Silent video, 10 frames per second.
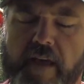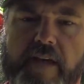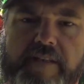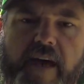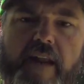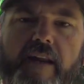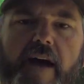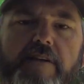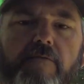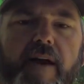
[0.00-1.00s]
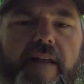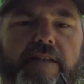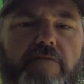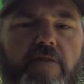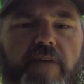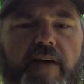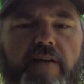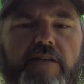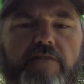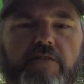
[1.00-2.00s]
It's got a nice radius on the
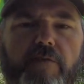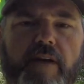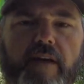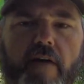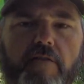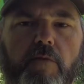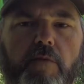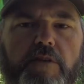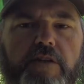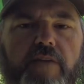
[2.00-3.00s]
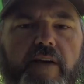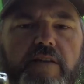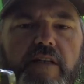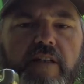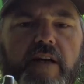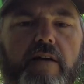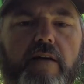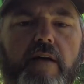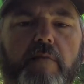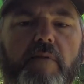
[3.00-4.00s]
fingers, so it's really comfortable to put your fingers in there,
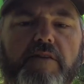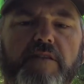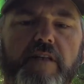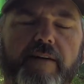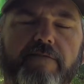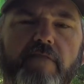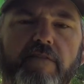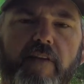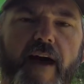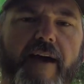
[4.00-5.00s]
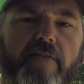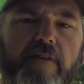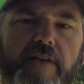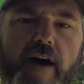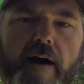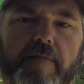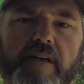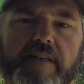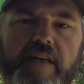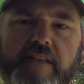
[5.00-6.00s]
but there's enough of a flat on the top that
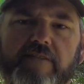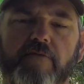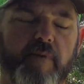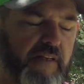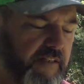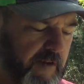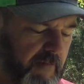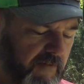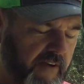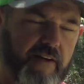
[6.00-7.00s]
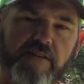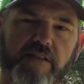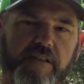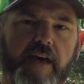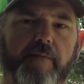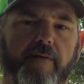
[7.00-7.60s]
it's easy for me to set my fingers the same